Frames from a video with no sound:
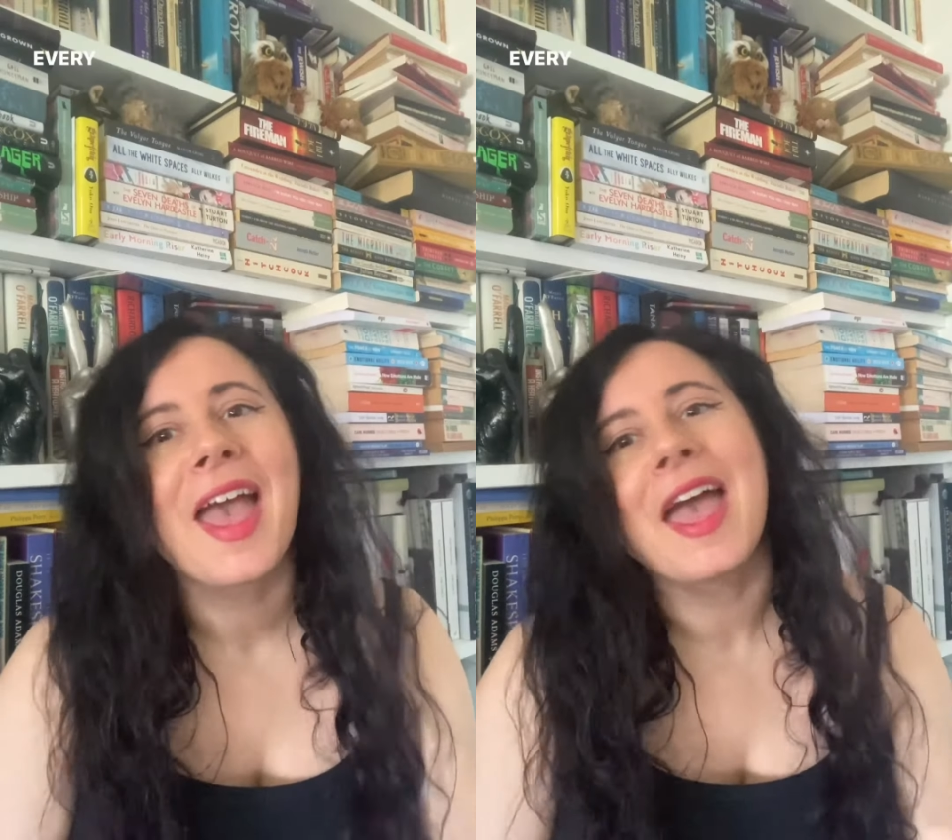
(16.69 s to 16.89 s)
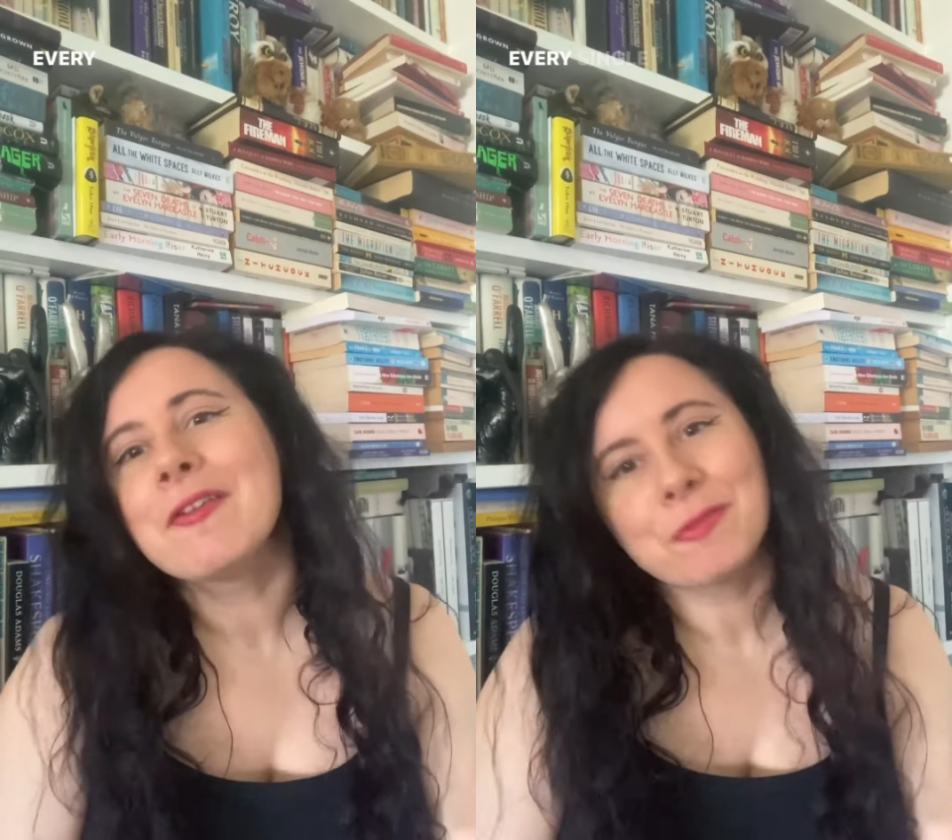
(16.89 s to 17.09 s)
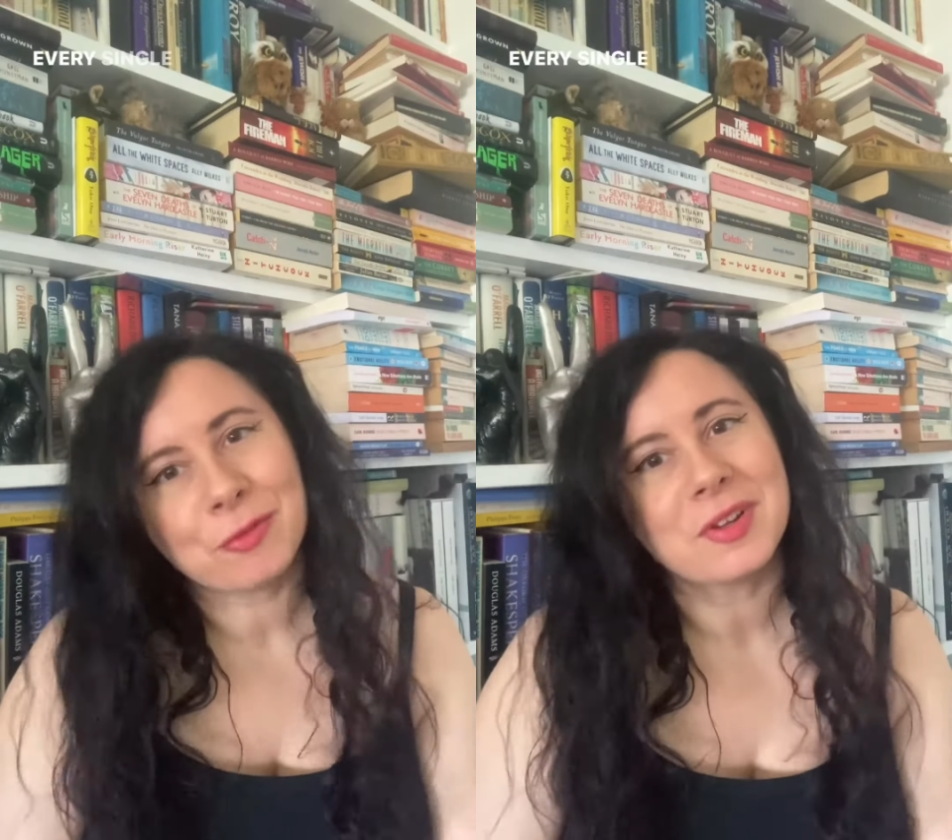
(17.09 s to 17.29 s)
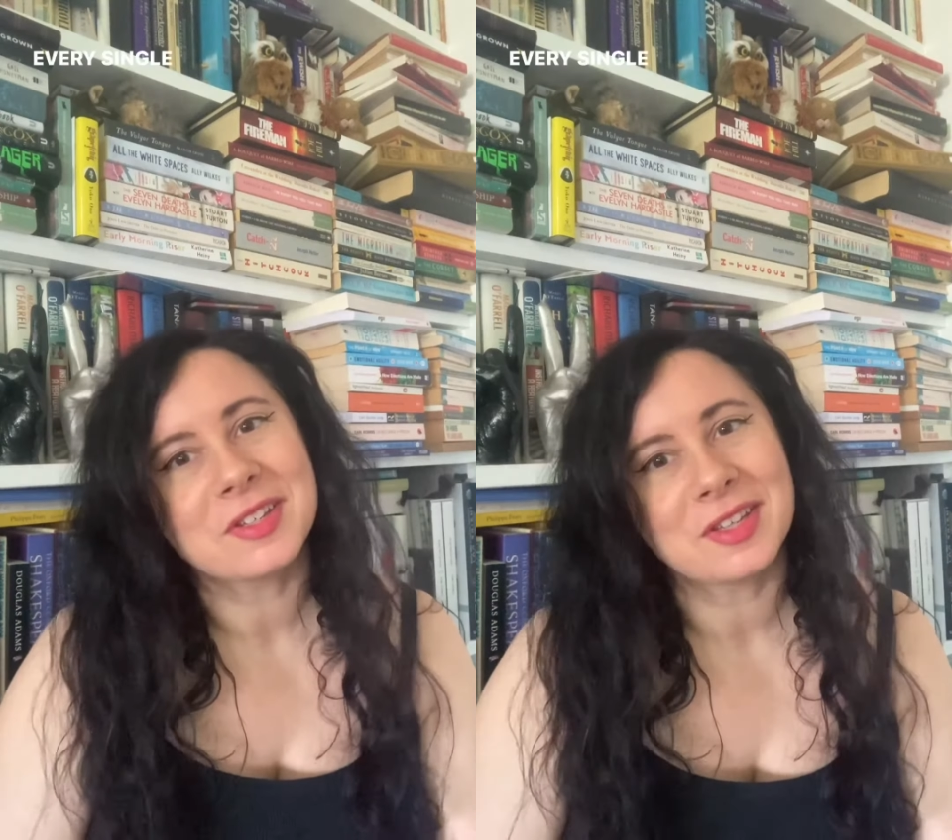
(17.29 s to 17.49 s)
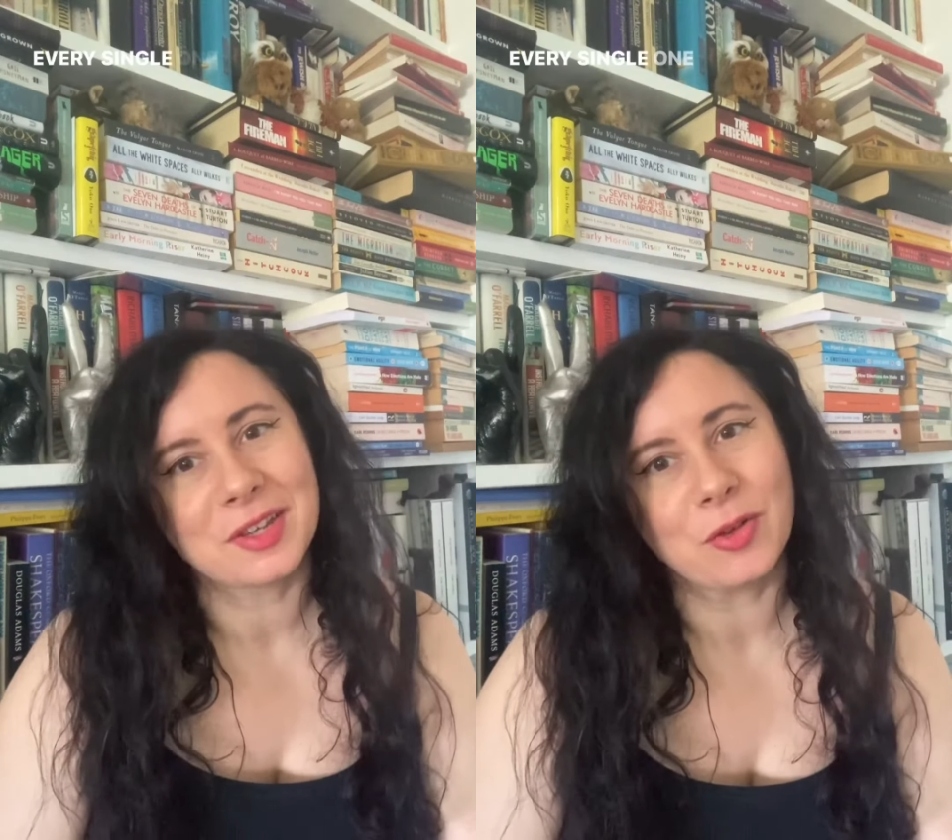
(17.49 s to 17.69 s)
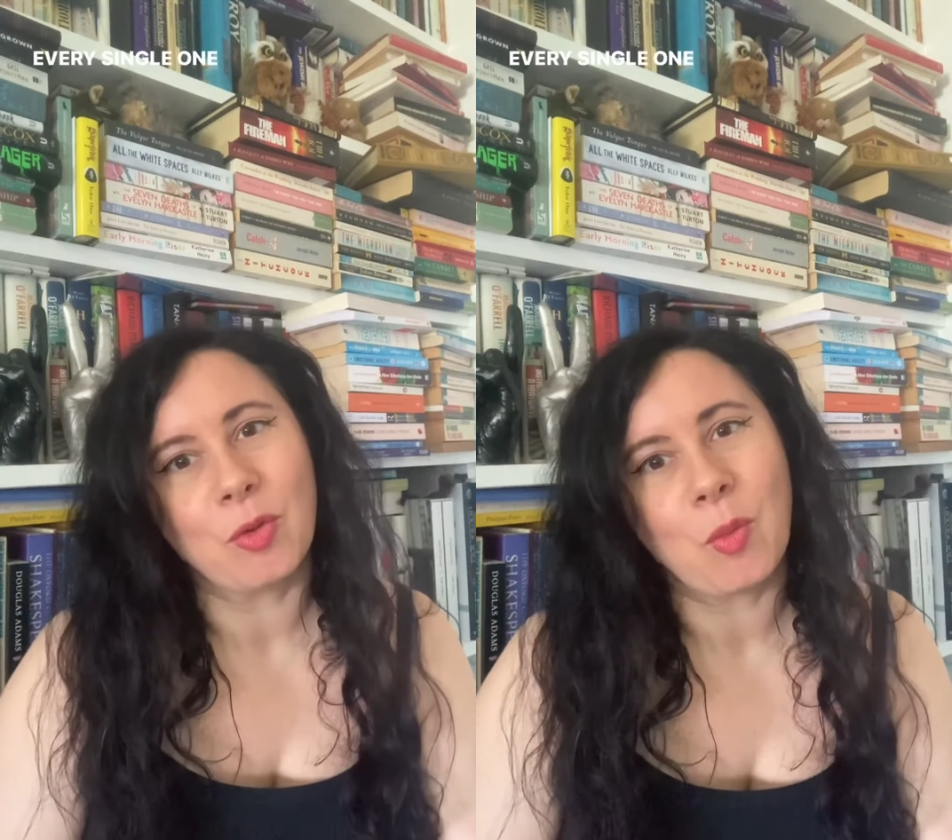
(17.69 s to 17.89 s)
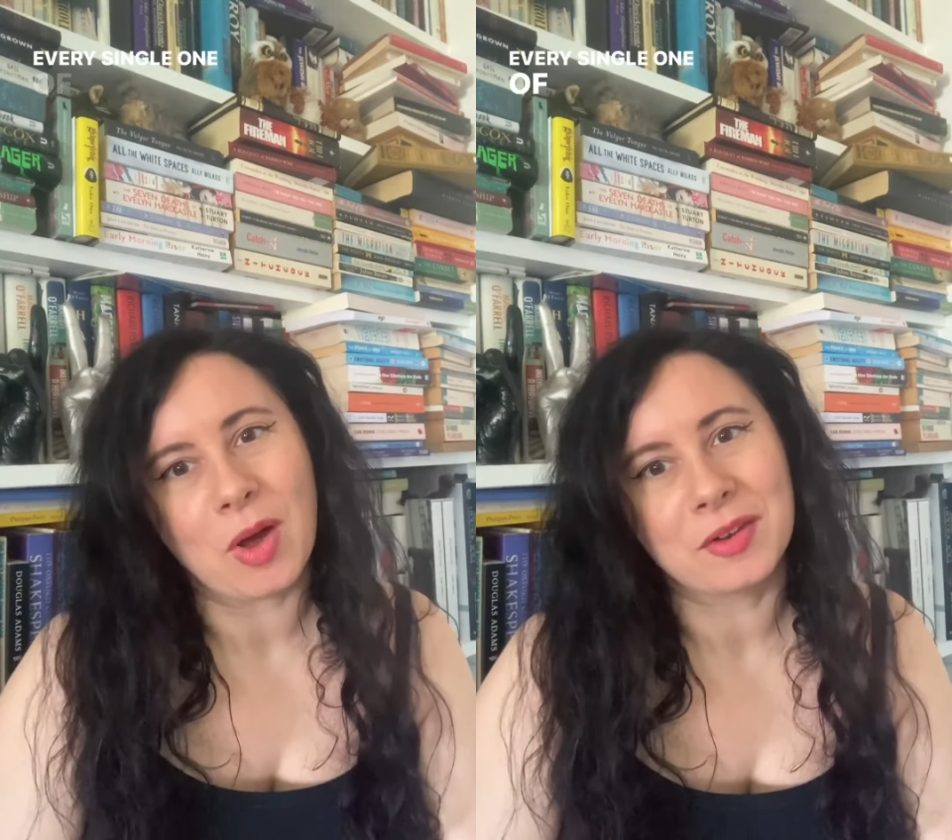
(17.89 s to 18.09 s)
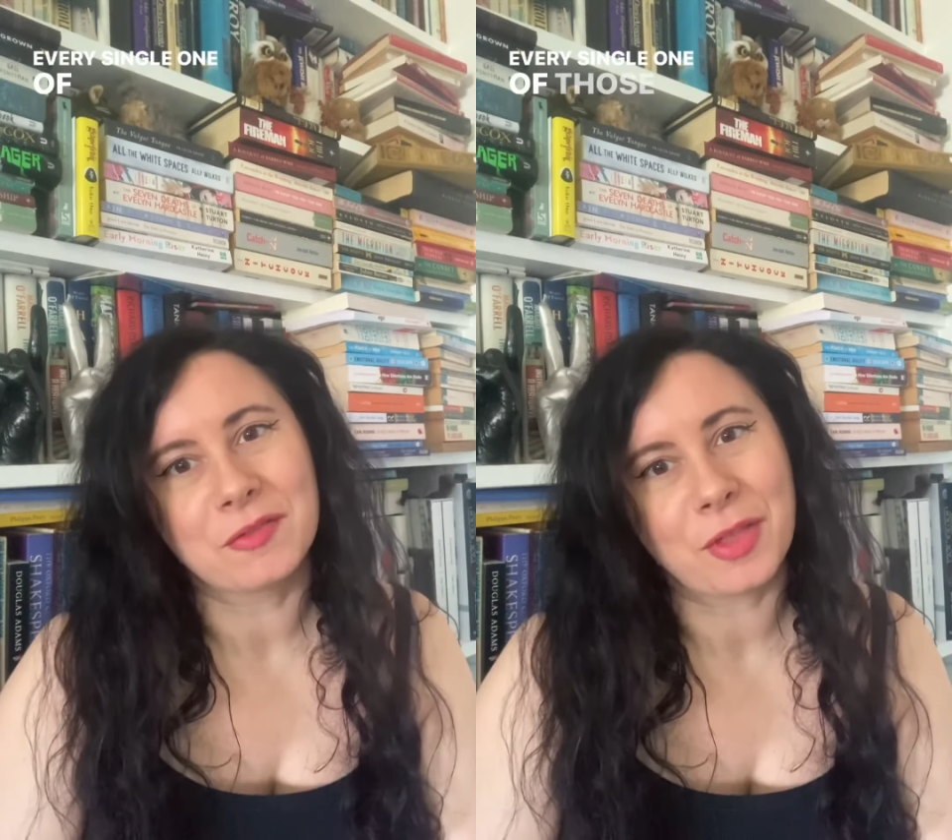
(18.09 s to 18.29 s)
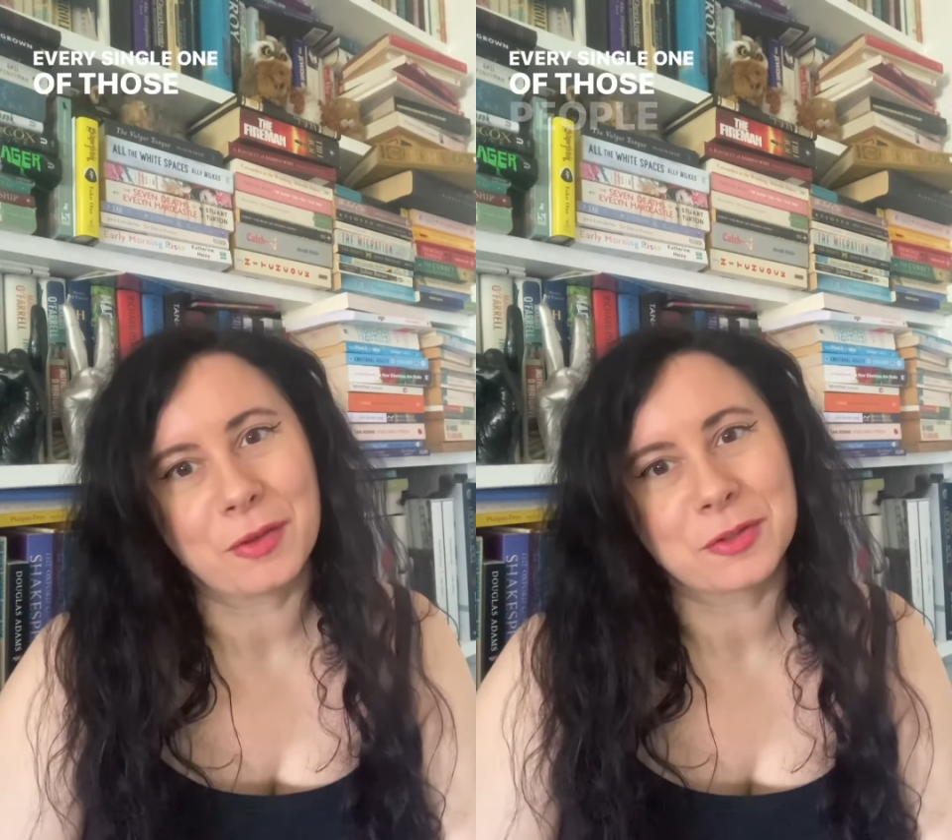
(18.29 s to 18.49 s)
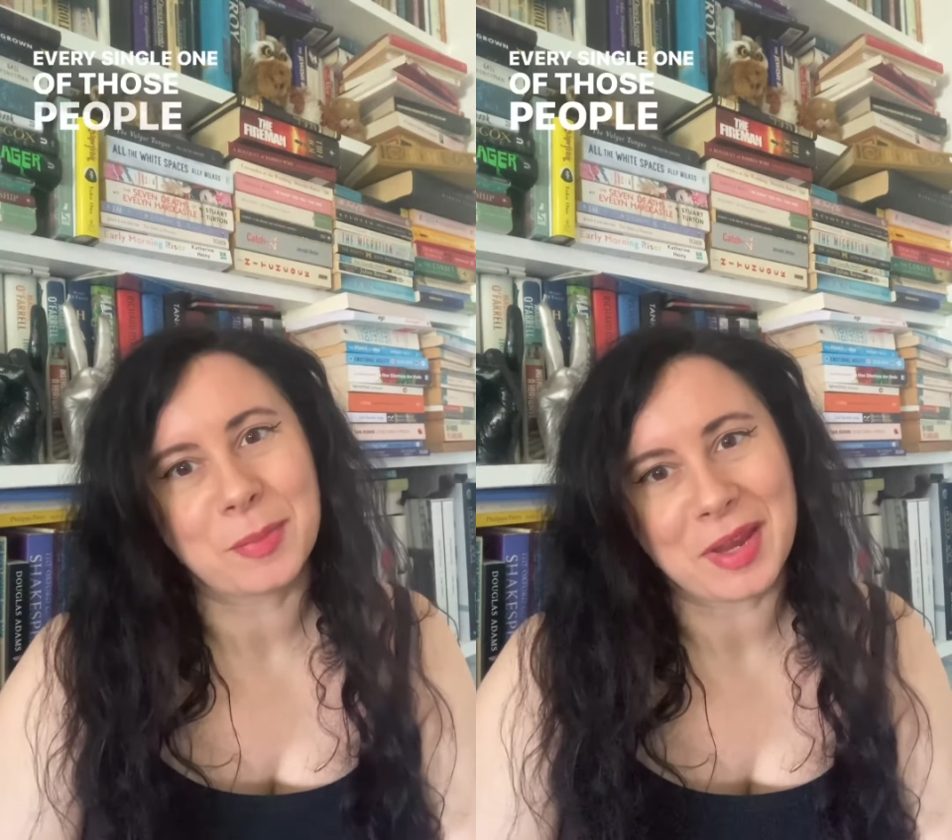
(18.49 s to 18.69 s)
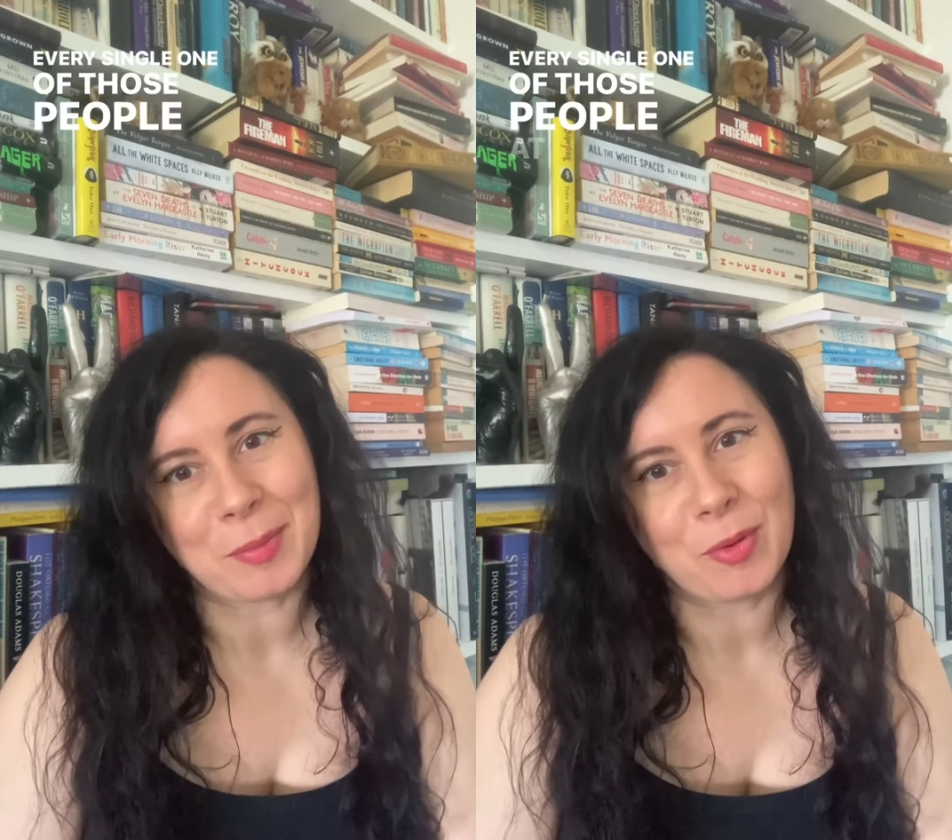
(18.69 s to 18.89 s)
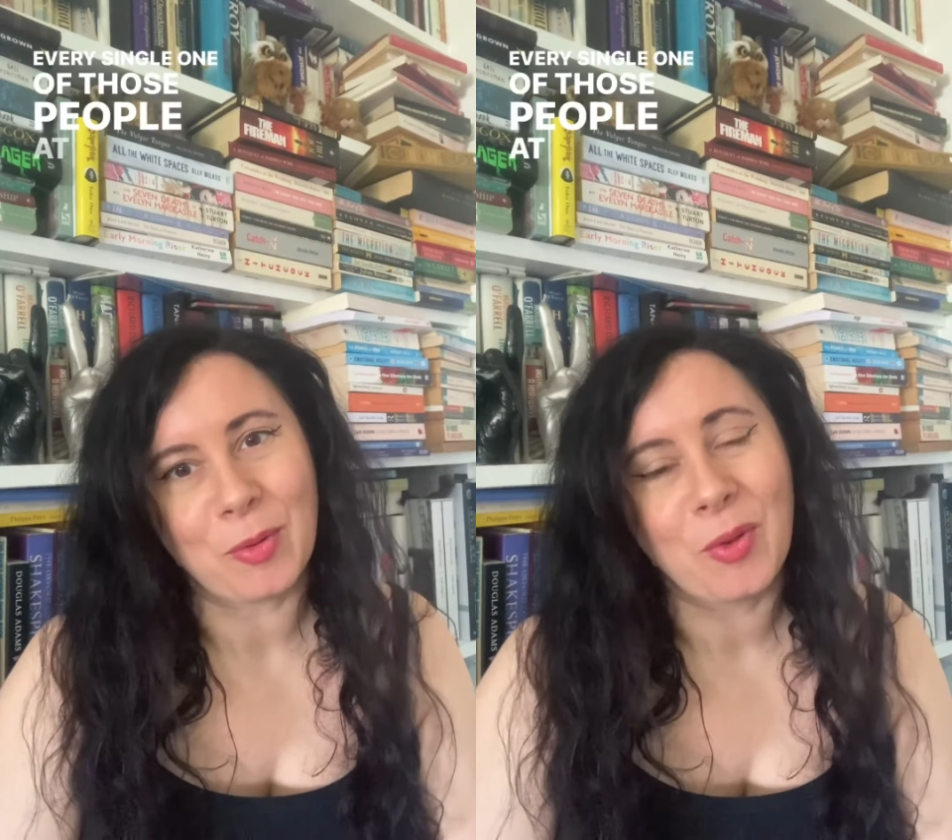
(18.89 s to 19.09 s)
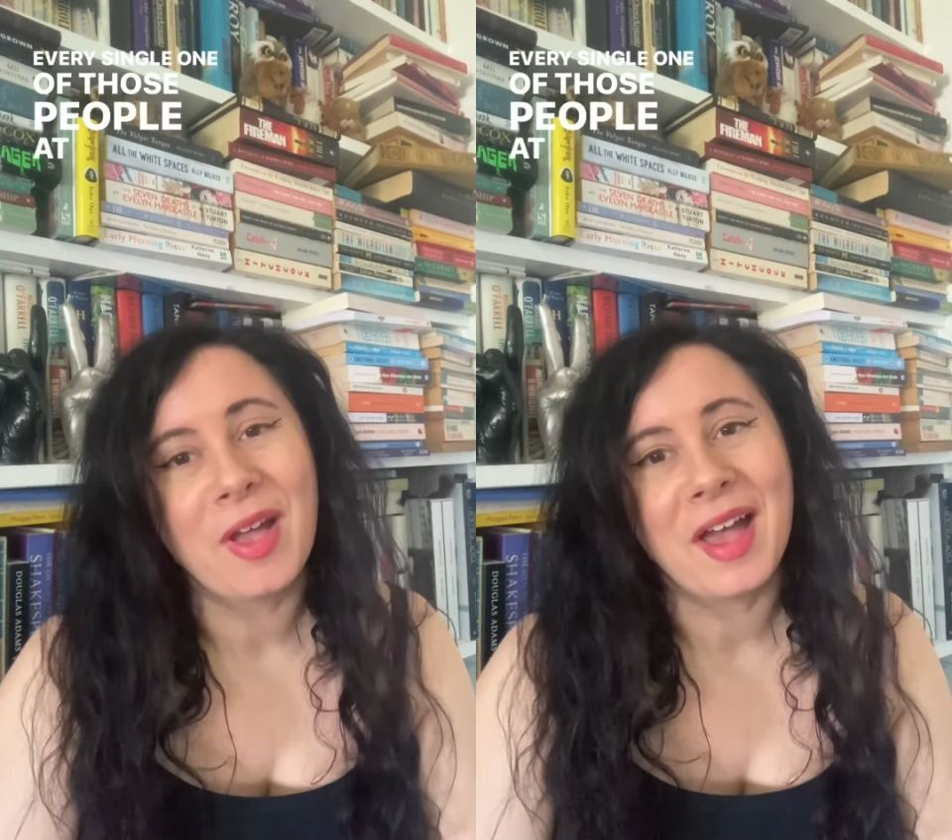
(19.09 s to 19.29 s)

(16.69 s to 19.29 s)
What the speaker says: every single one of those people